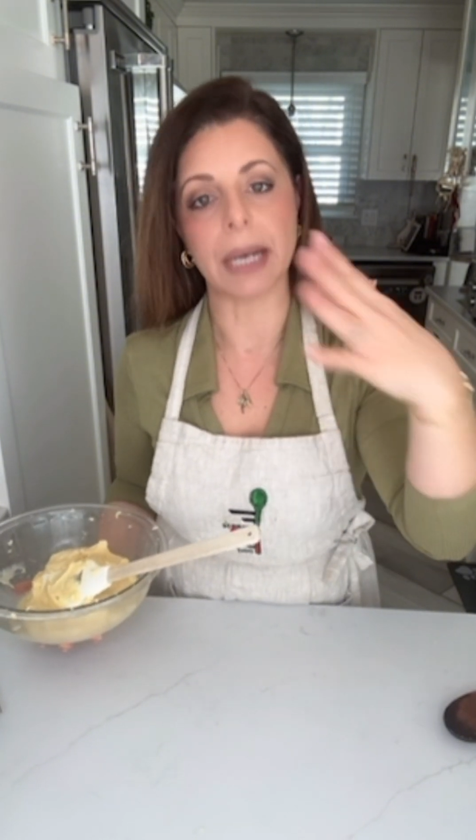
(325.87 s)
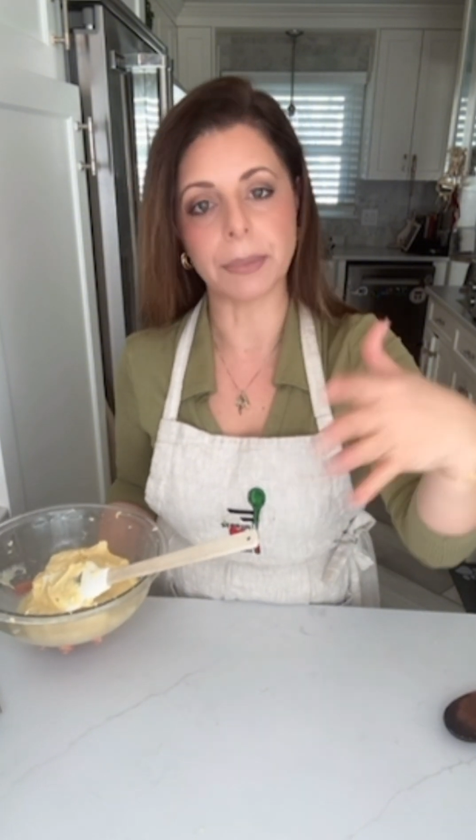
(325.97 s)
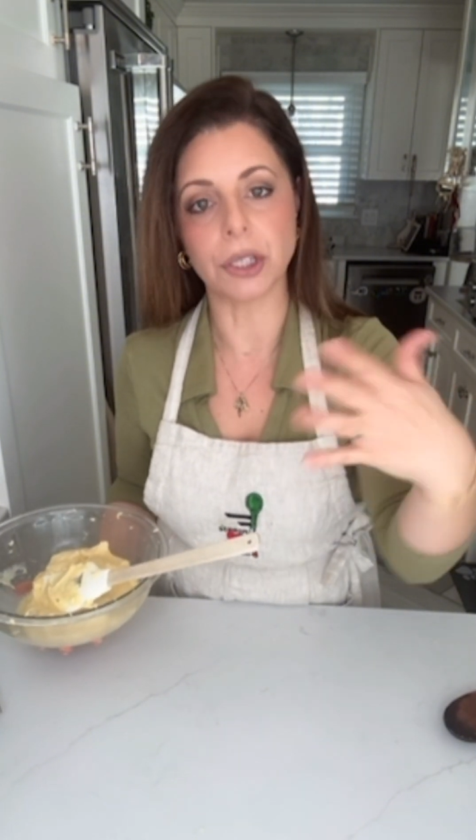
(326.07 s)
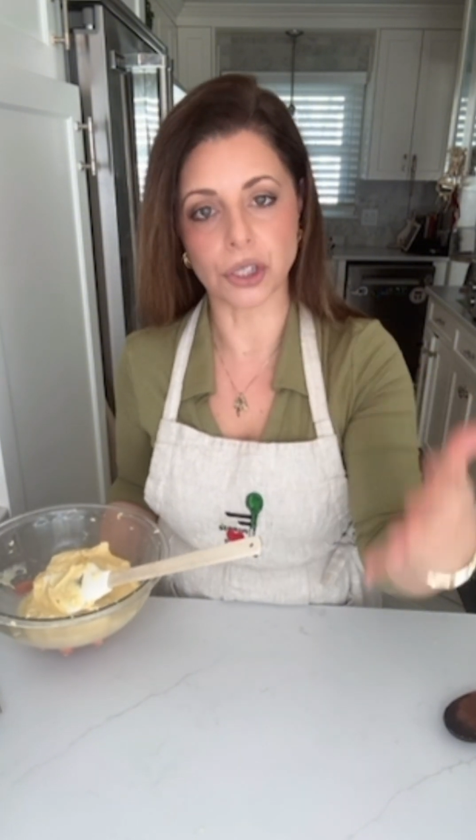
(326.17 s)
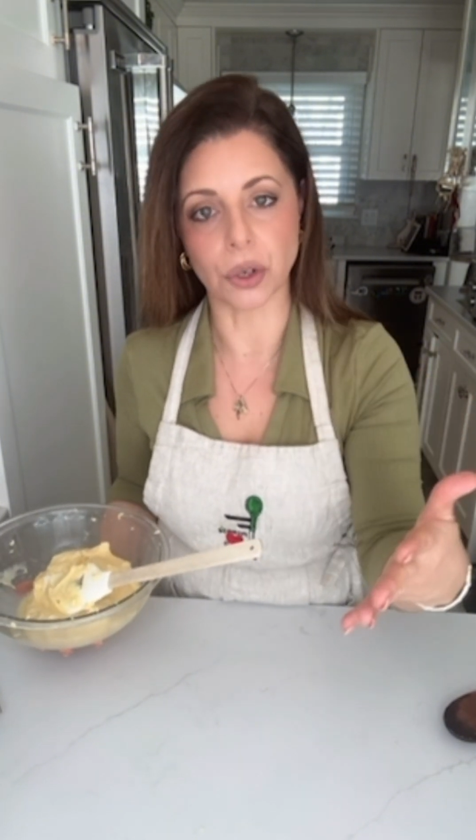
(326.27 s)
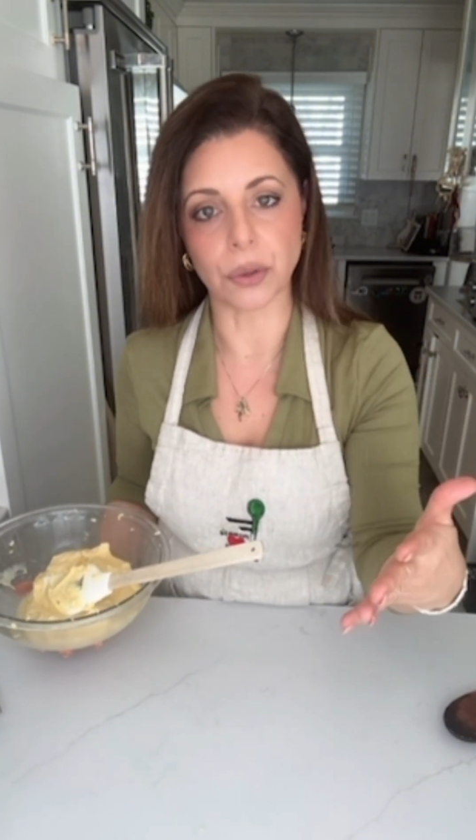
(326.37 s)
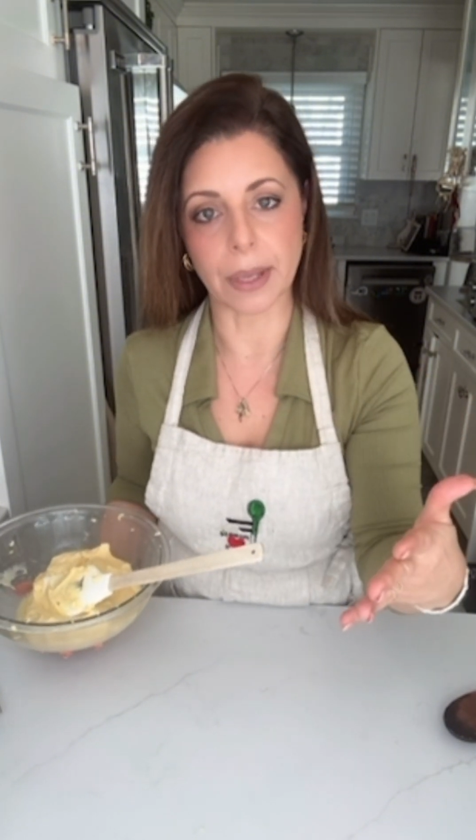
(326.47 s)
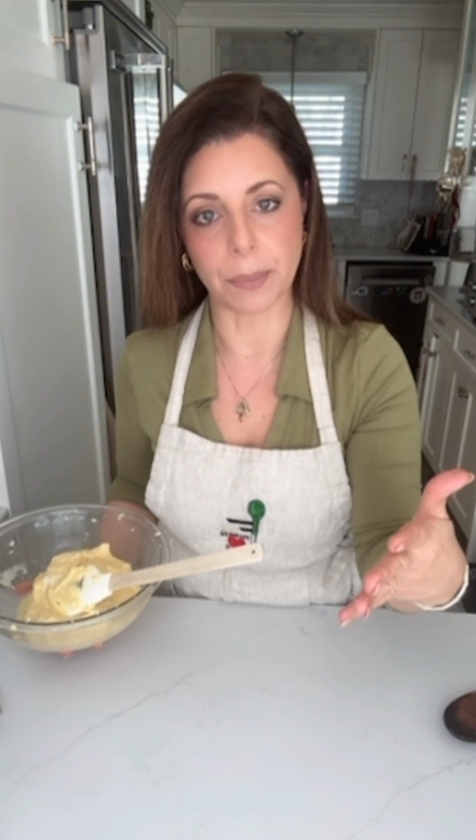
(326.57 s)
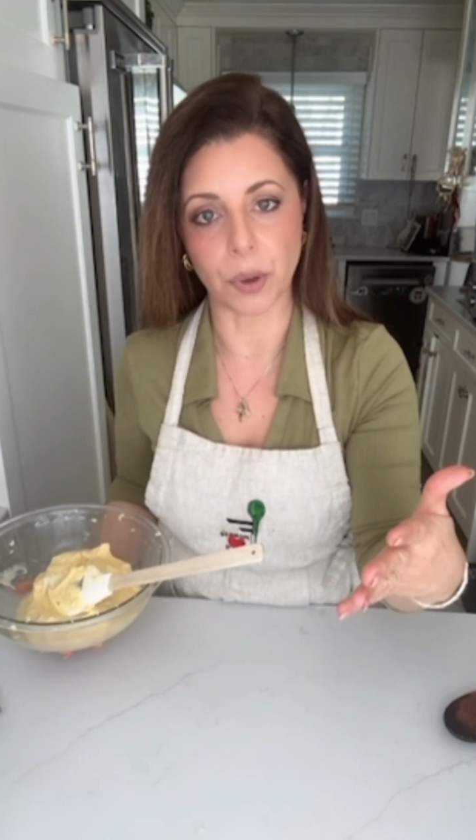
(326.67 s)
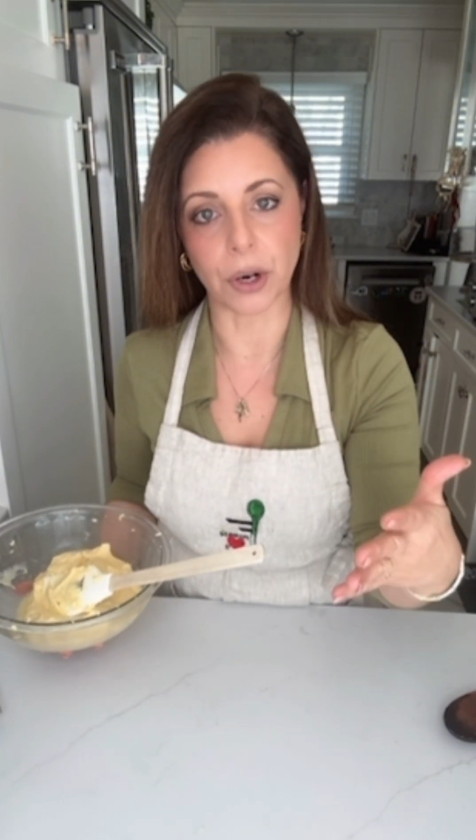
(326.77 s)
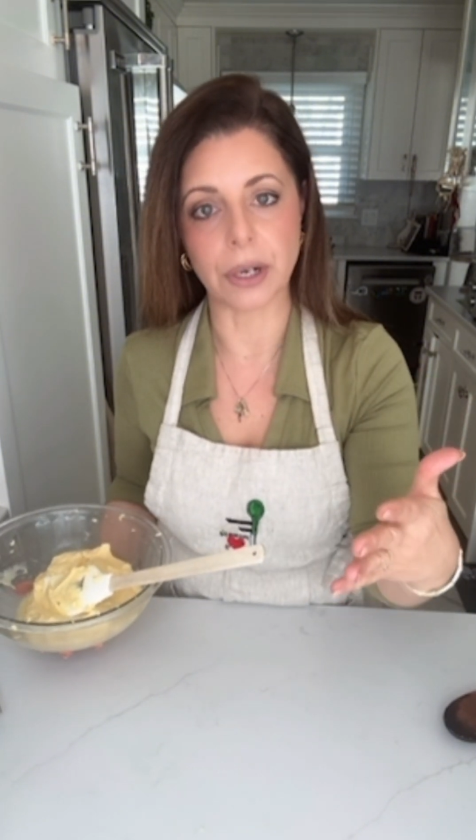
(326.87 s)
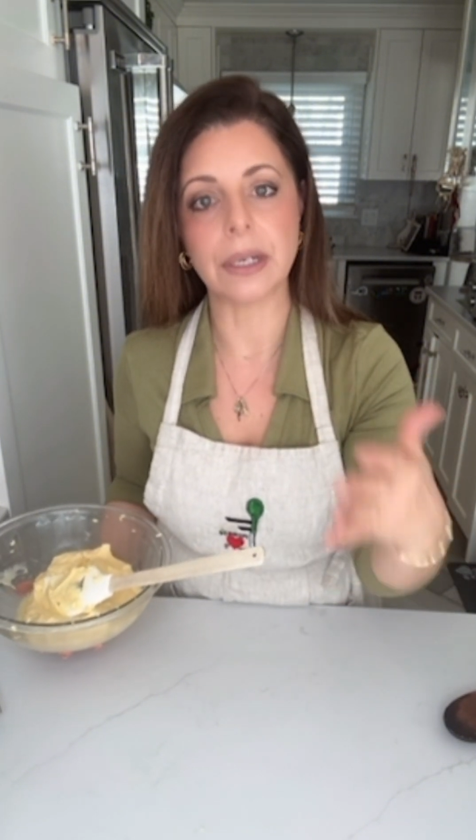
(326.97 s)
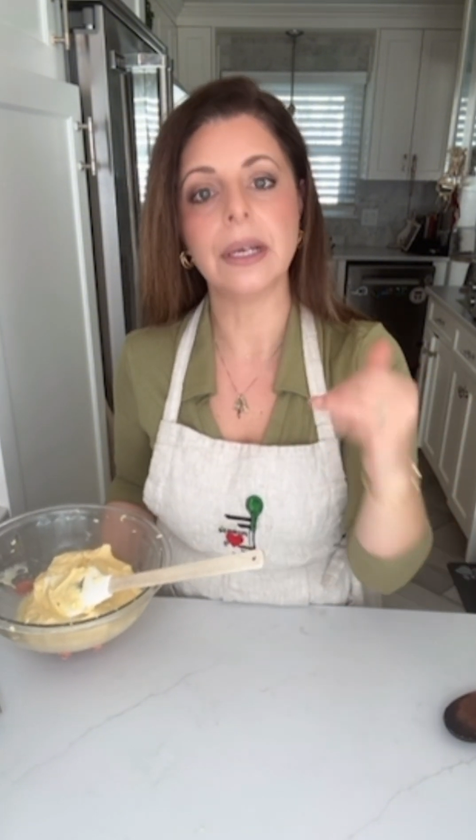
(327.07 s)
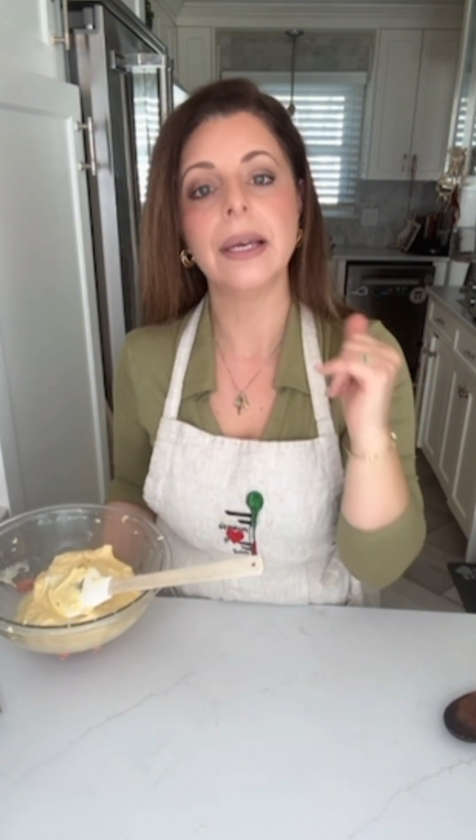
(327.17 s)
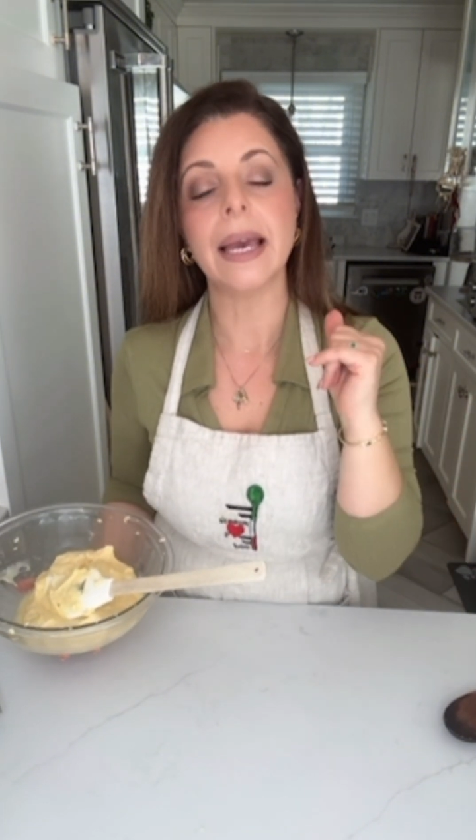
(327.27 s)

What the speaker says: but I'm gonna show you that part.